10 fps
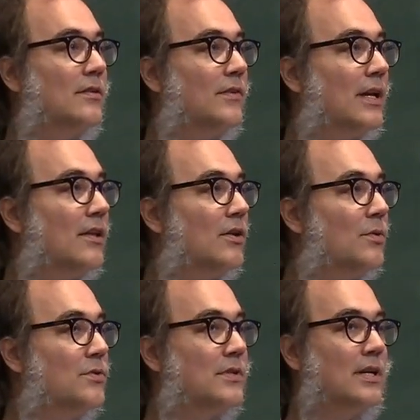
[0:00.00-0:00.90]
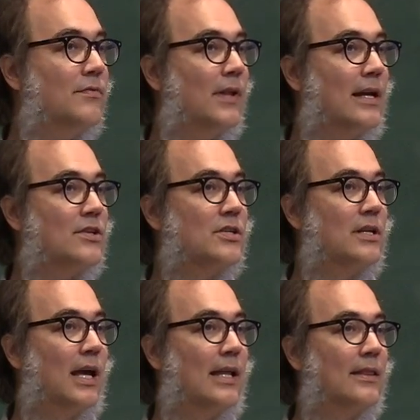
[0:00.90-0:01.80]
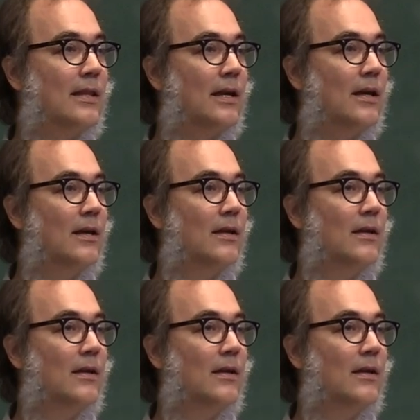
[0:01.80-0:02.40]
We can use the reflection at the